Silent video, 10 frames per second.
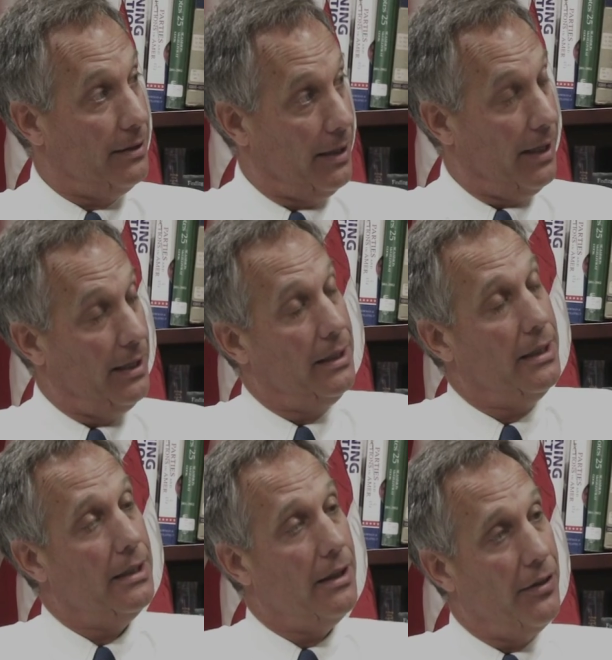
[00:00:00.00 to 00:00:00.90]
today
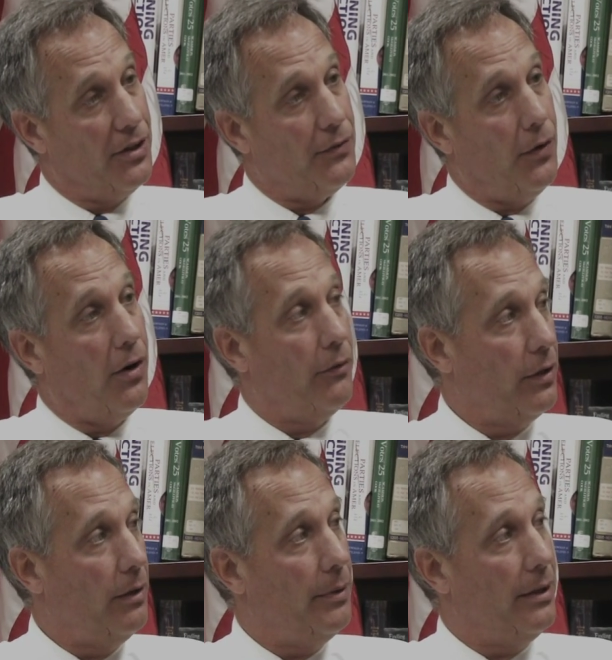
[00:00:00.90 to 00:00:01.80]
thus far have
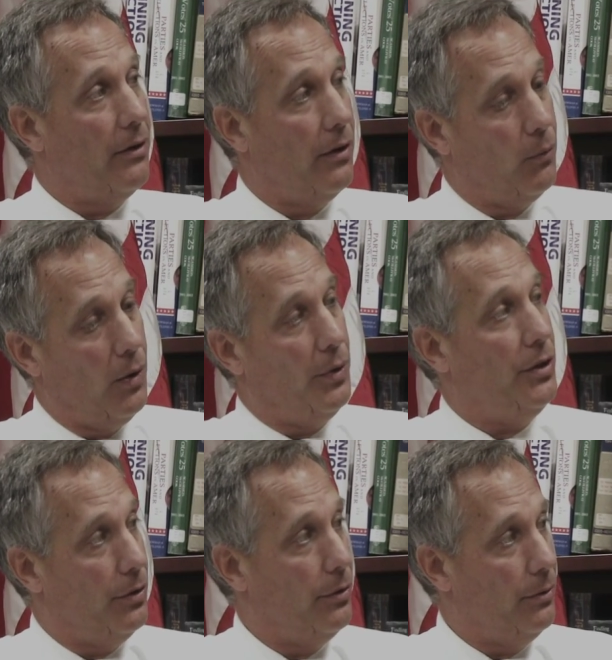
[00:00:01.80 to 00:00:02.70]
really been on what we
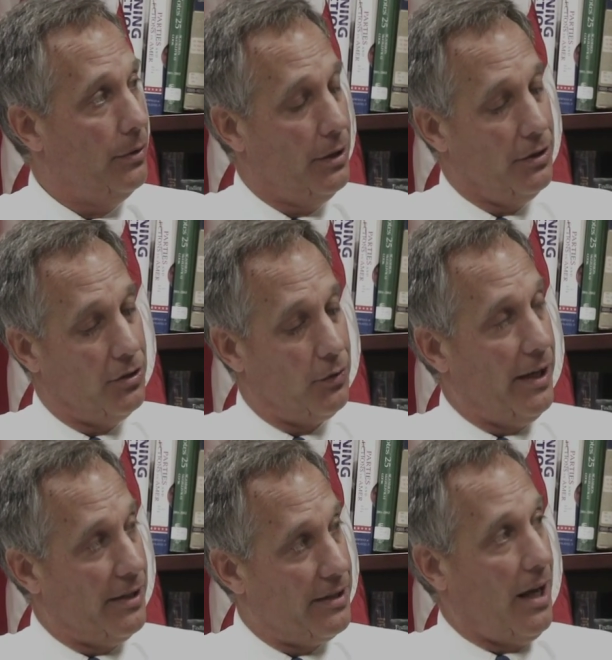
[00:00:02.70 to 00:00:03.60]
do to try
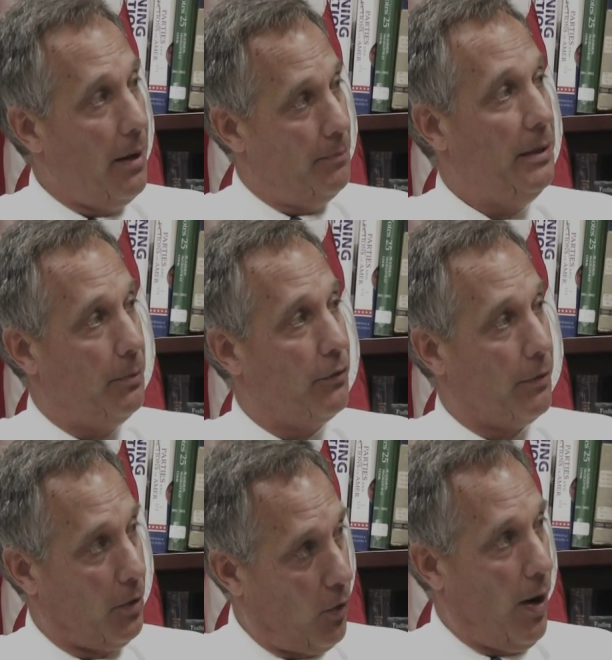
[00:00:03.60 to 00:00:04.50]
to stop people
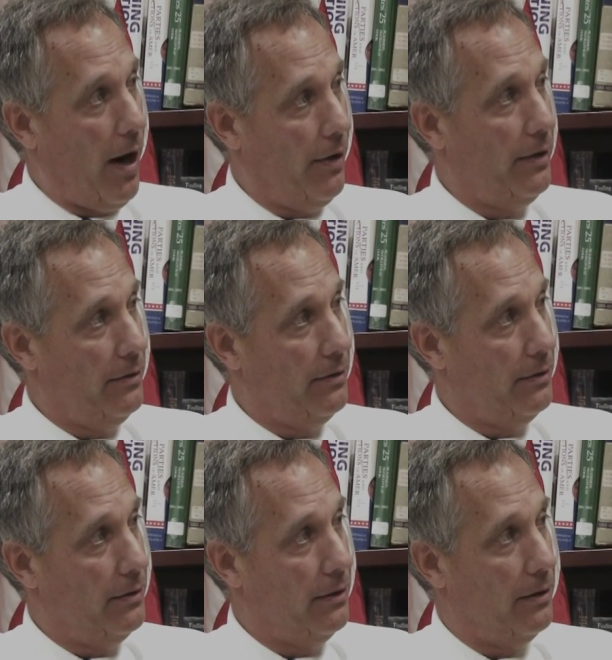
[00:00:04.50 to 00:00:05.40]
from acquiring
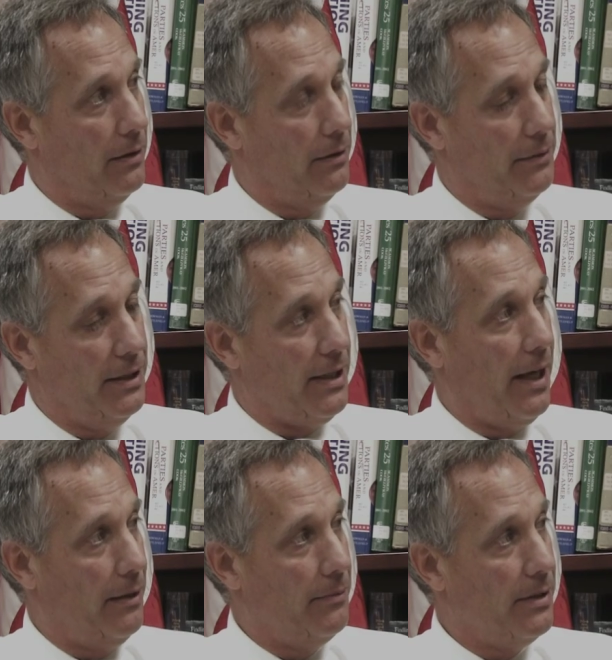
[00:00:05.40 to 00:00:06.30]
these
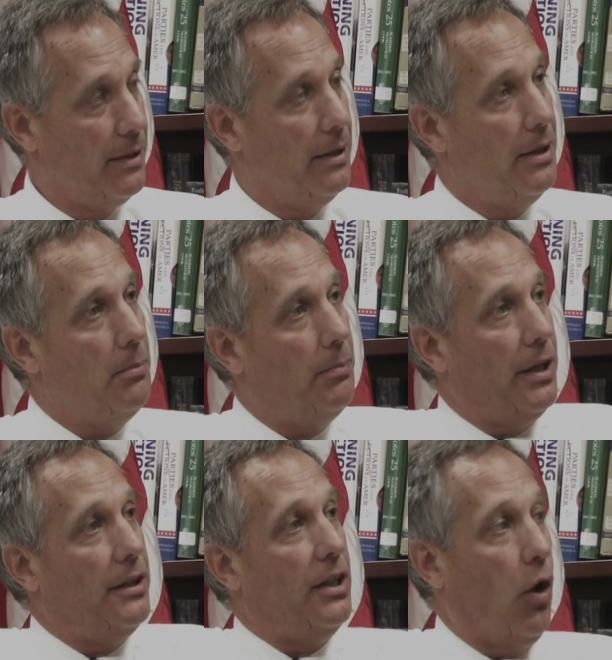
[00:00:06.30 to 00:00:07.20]
items.
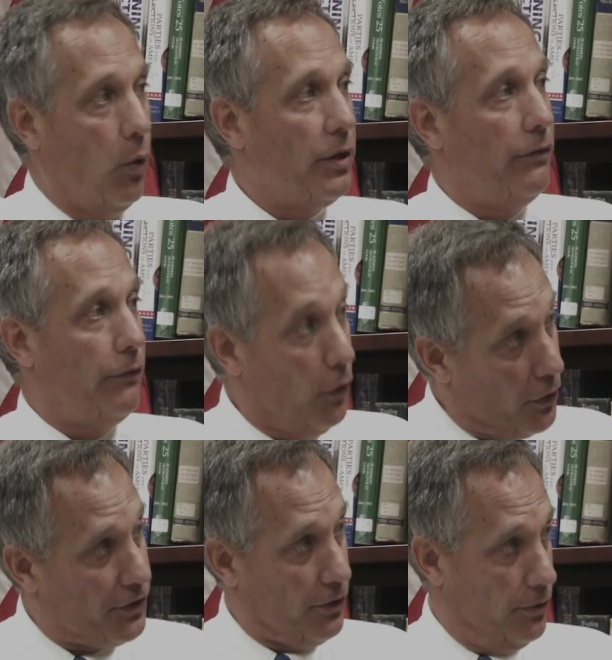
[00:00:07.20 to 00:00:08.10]
But the only full
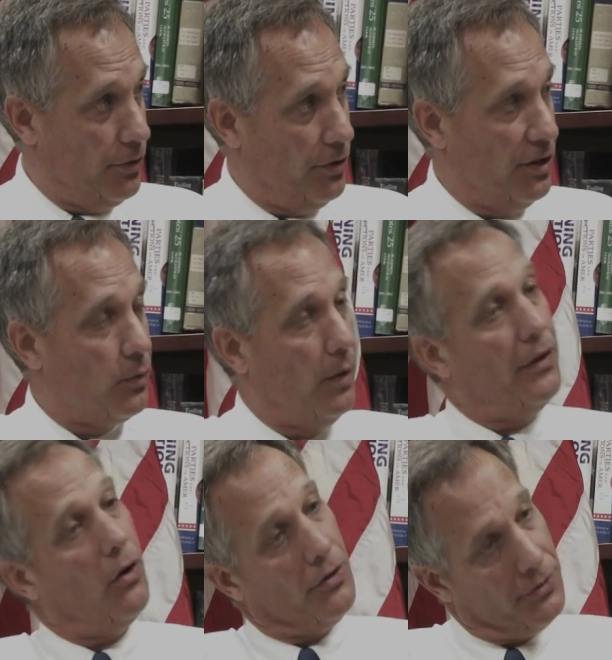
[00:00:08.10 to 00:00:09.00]
solution is one
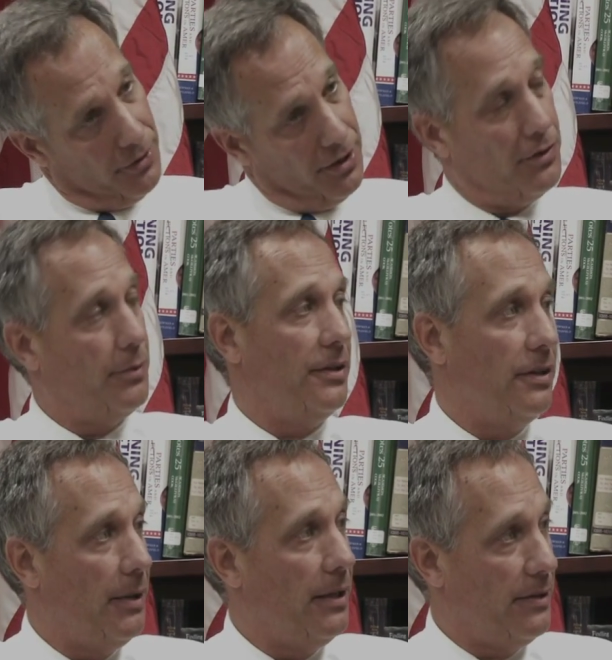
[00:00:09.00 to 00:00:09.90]
that also deals with the
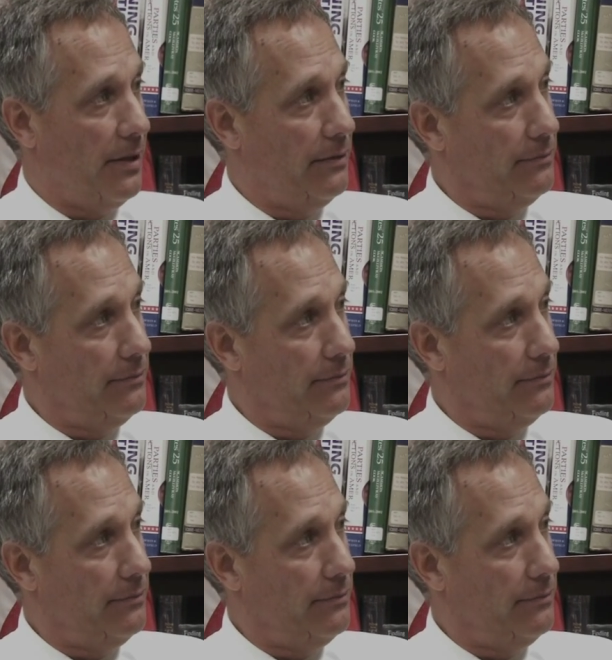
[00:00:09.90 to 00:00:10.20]
demand side.